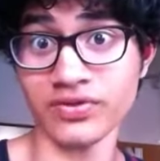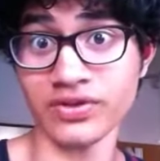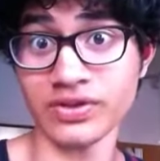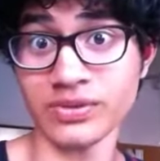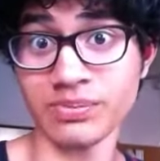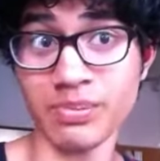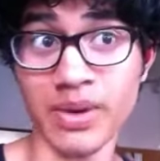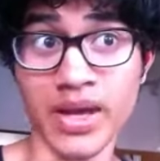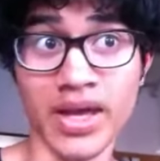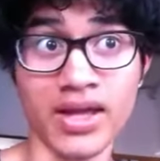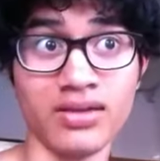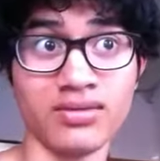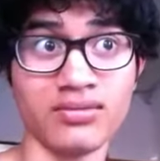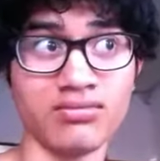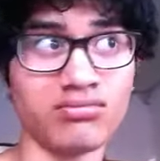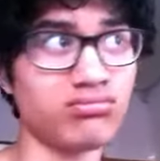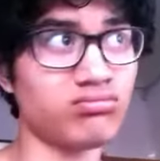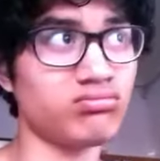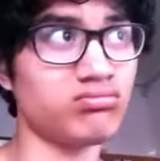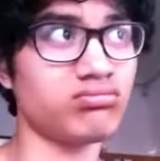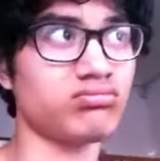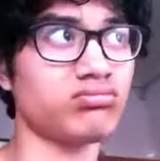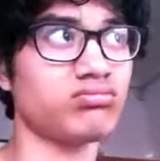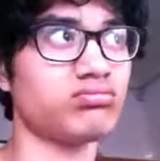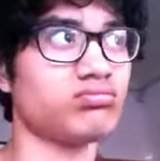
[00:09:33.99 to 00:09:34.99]
spent
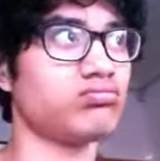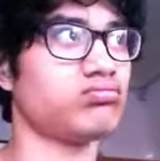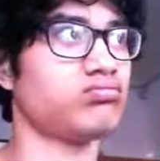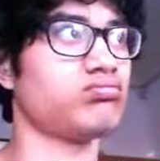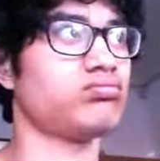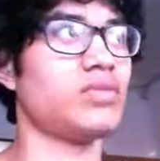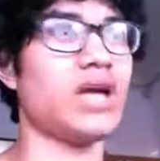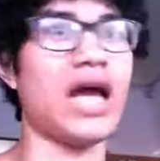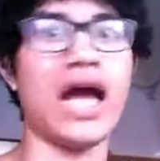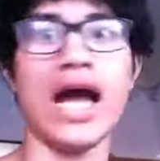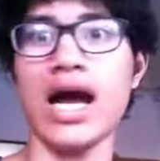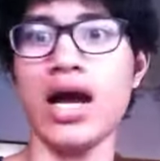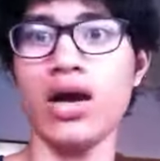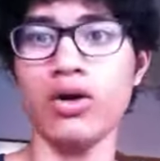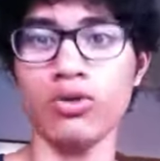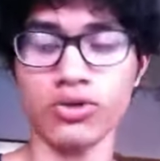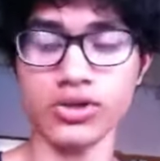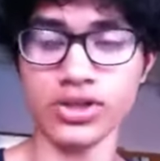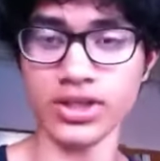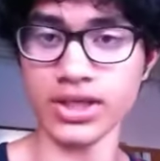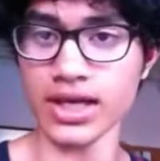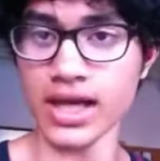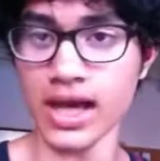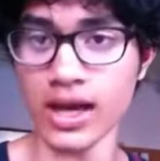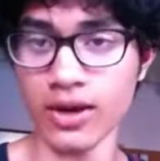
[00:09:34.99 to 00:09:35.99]

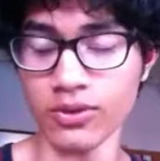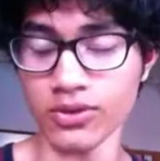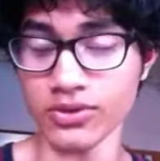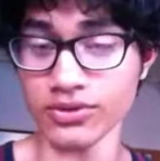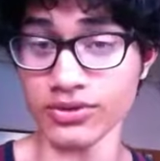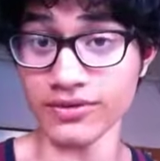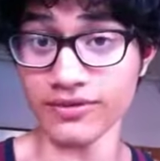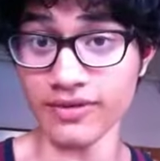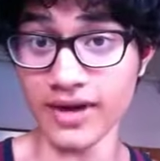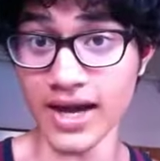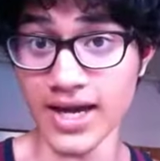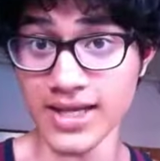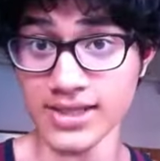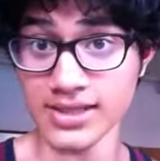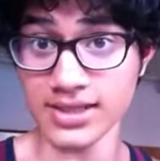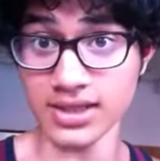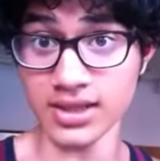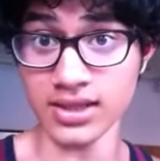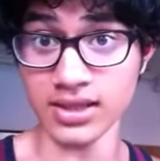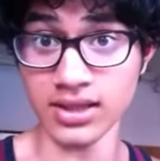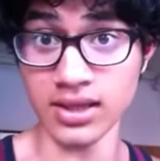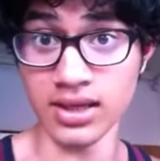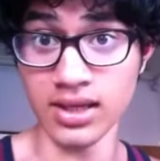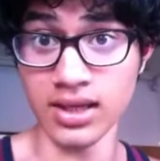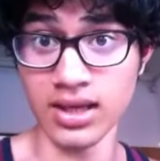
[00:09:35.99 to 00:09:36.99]
hours and hours
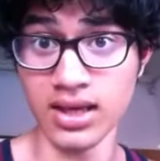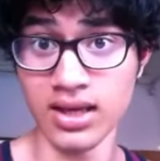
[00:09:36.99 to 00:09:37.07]
revising,